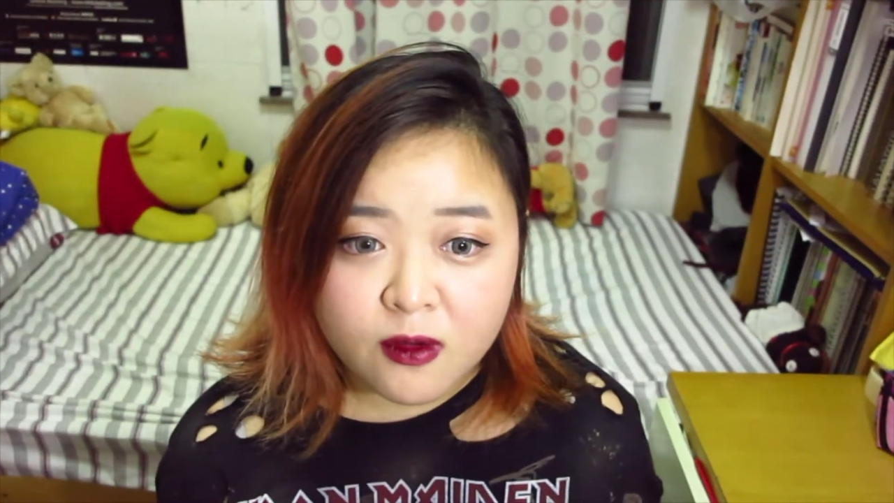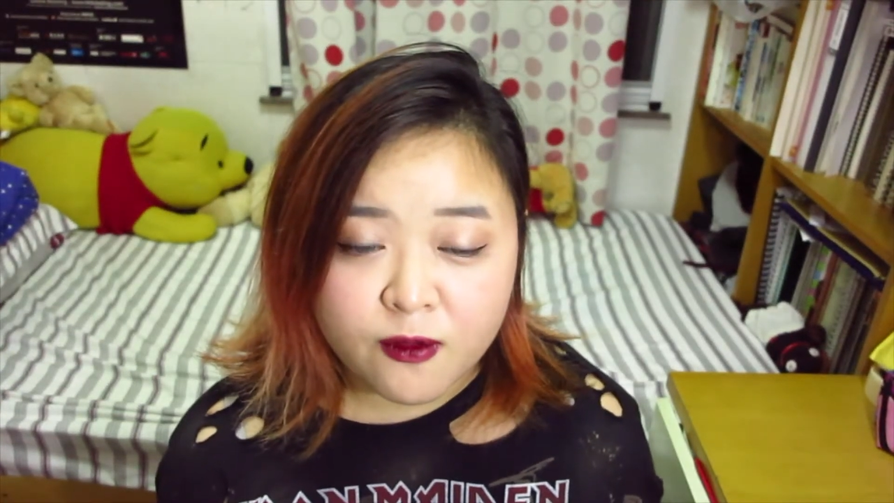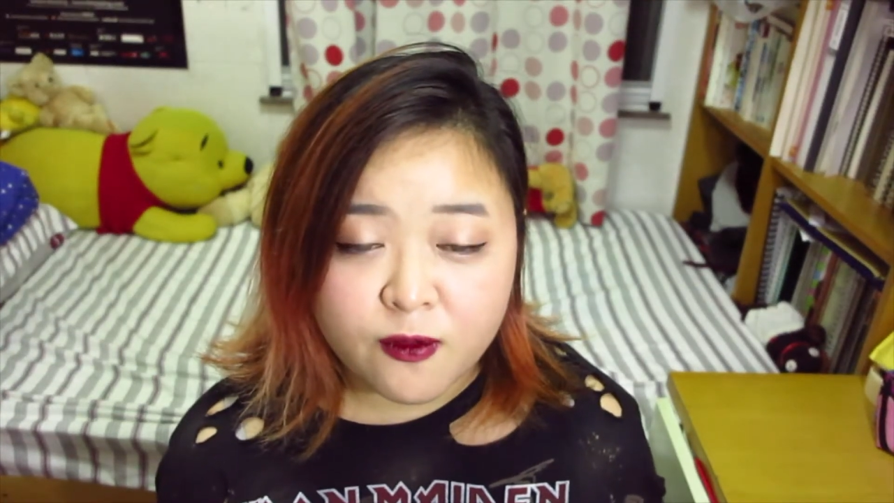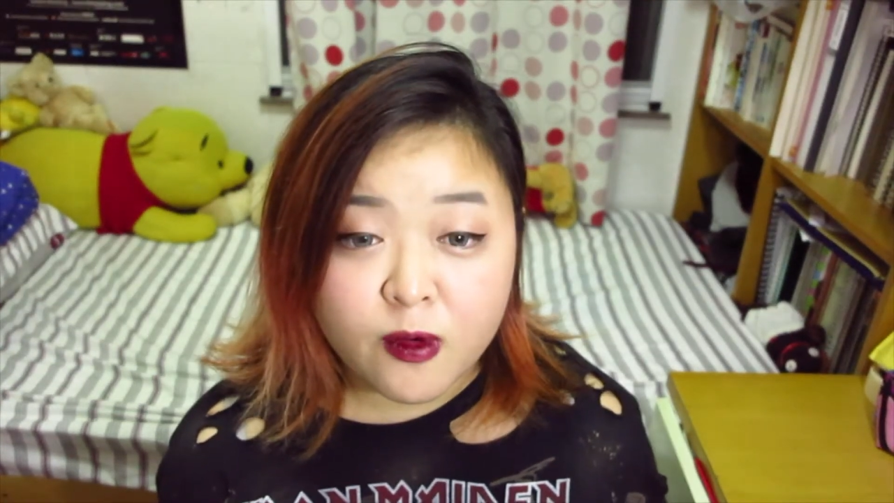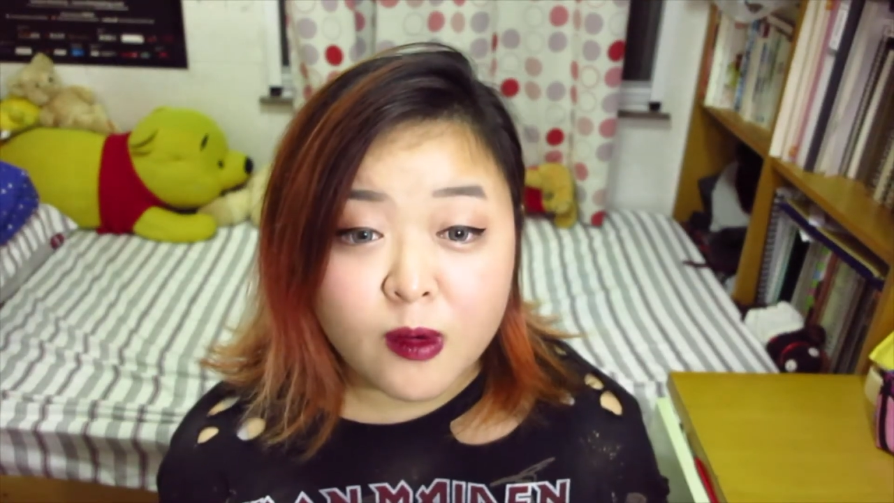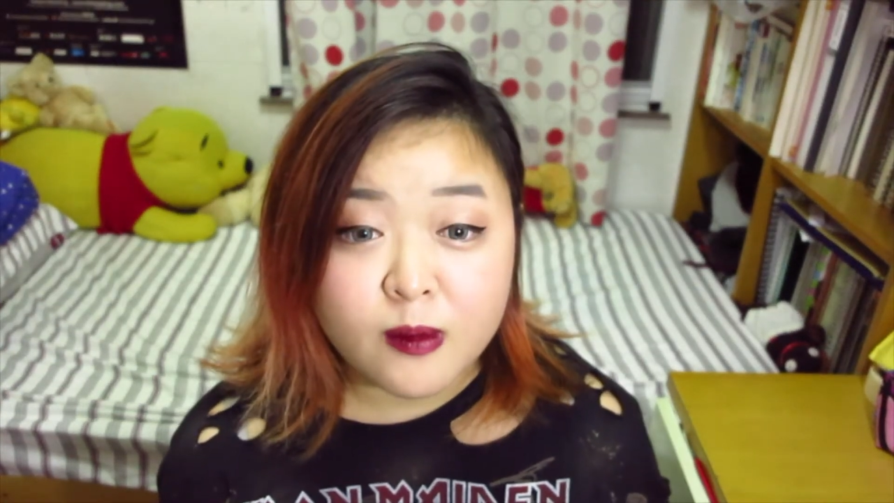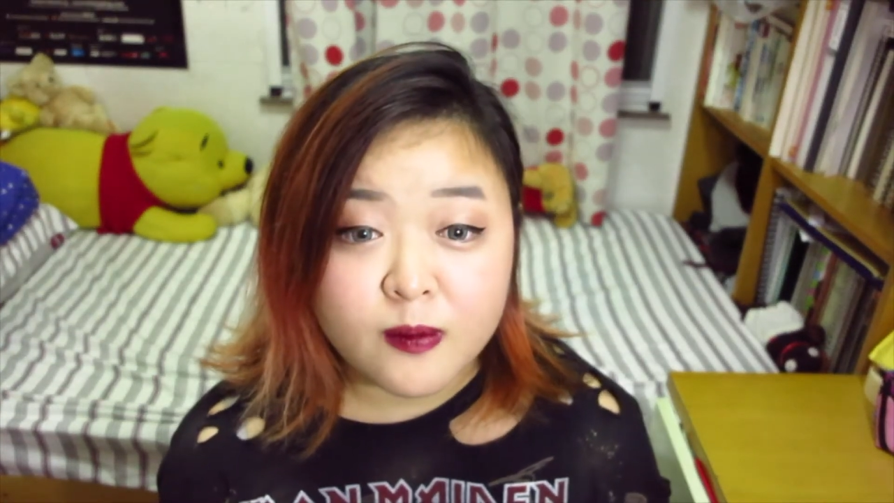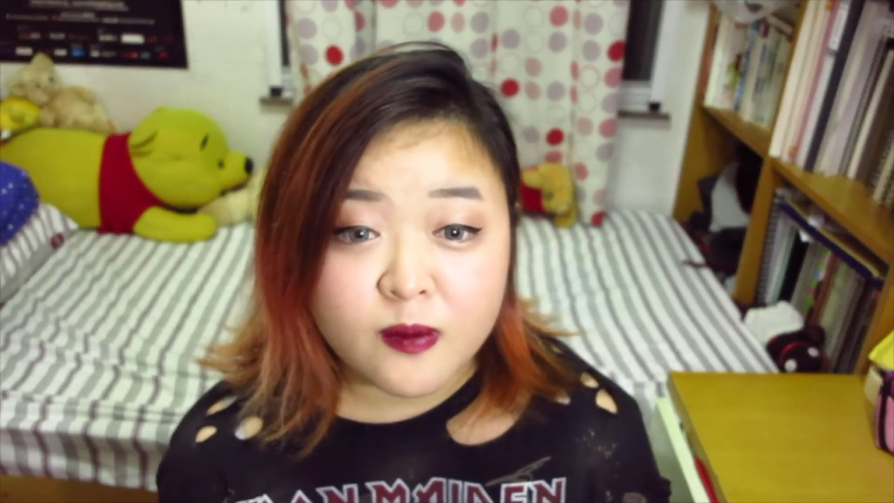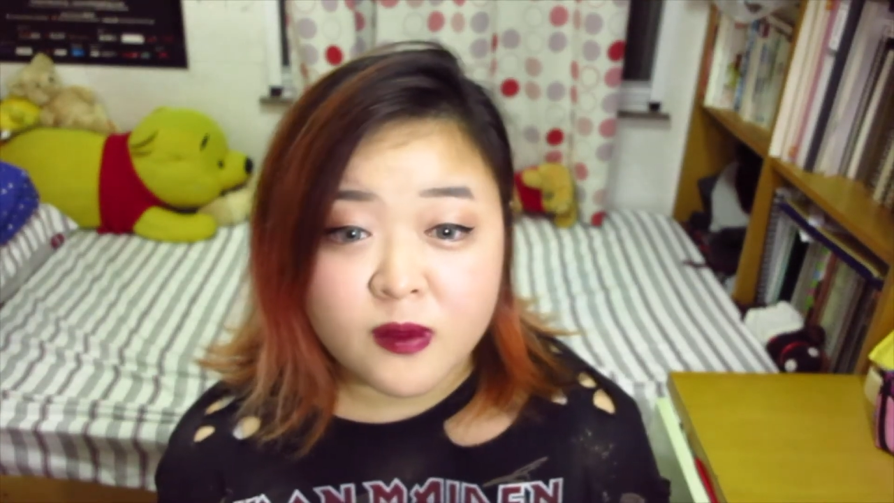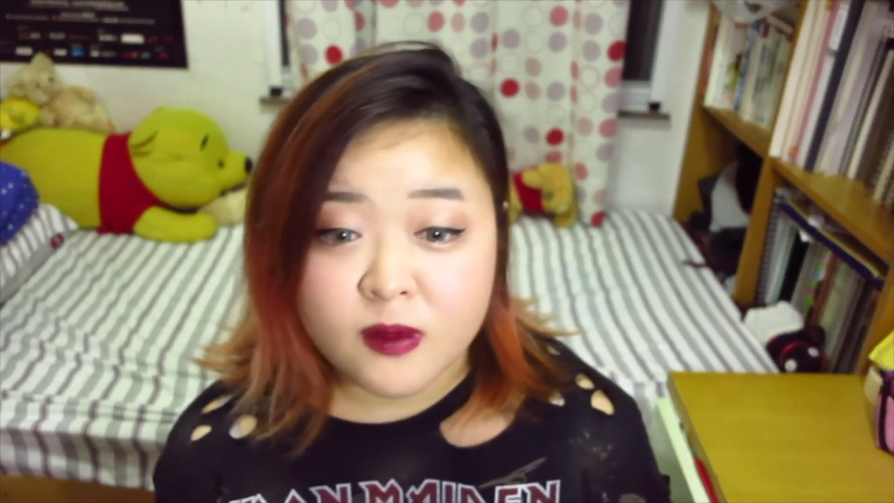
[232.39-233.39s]

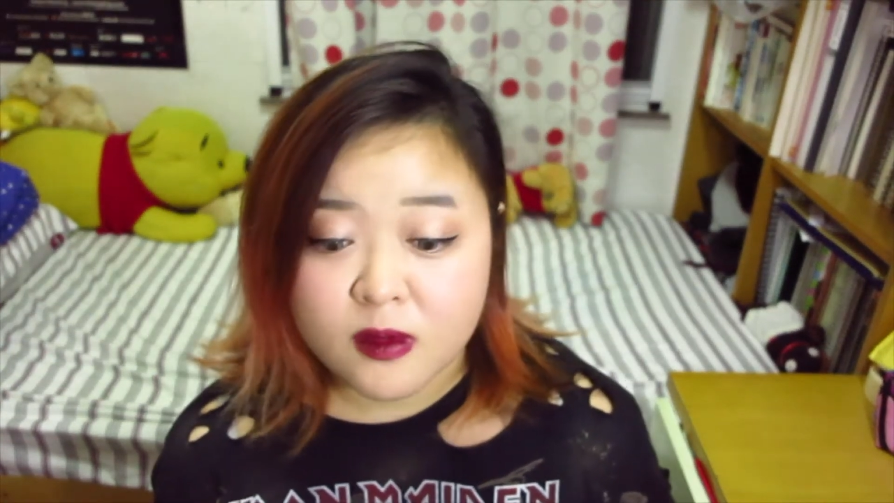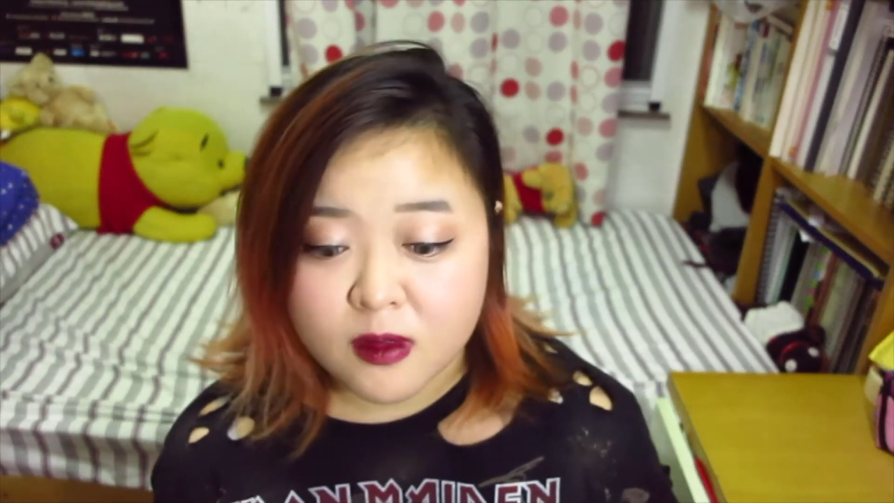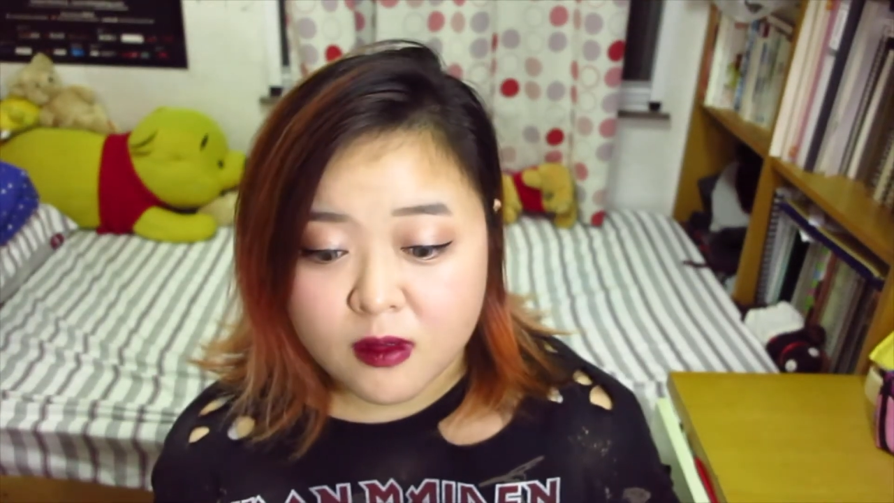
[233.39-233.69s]
from